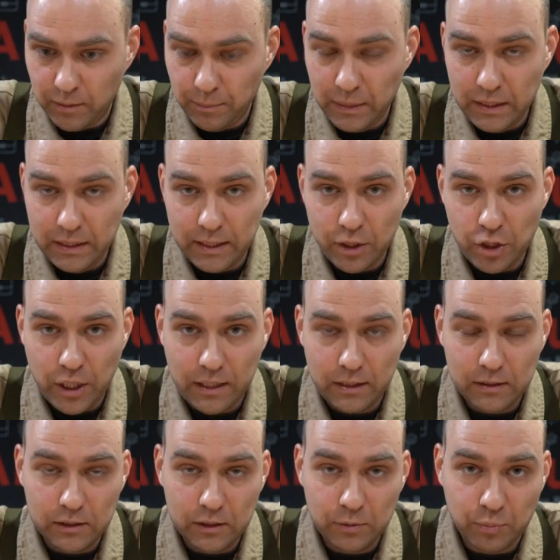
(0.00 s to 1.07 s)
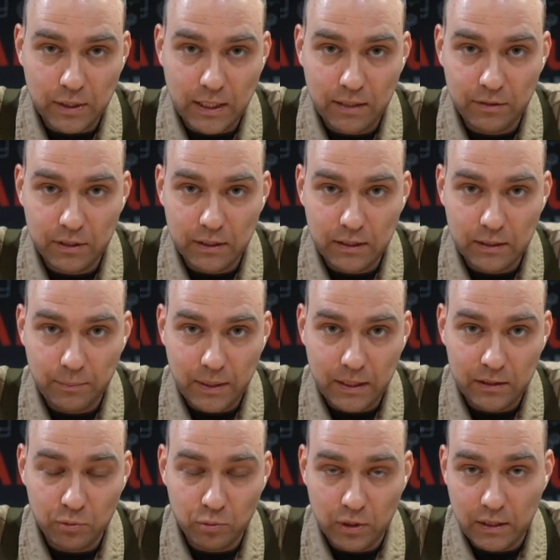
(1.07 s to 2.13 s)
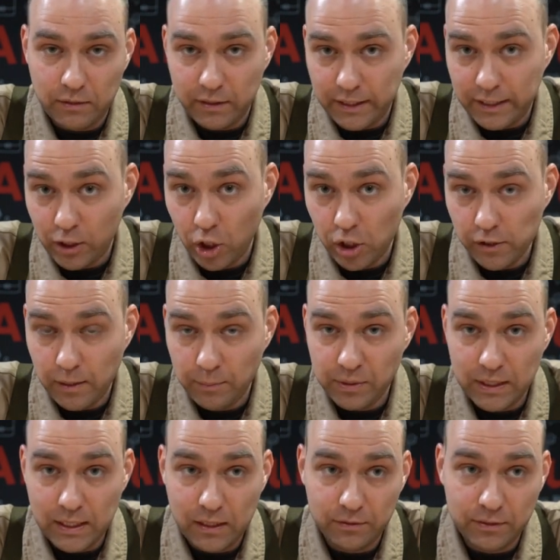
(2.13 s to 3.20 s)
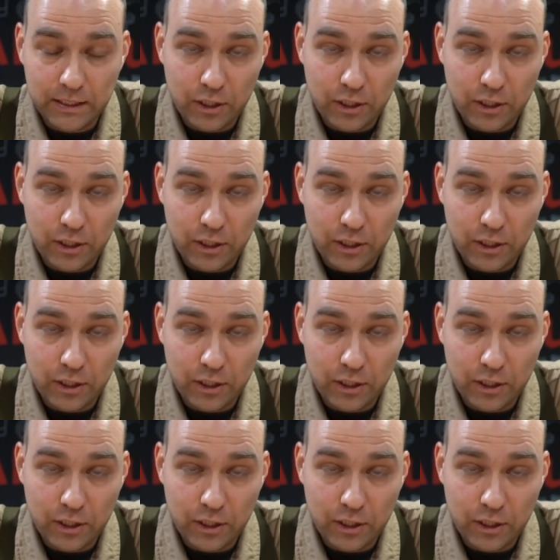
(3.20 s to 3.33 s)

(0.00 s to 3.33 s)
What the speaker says: media channels, private, independent, whatever they call themselves,